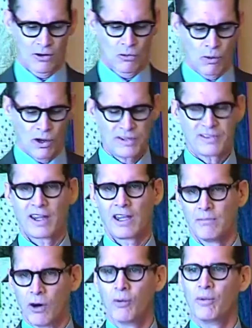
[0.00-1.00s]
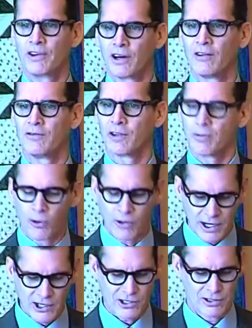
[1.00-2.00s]
was a moment of
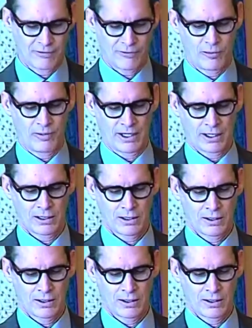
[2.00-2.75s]
liberation for me.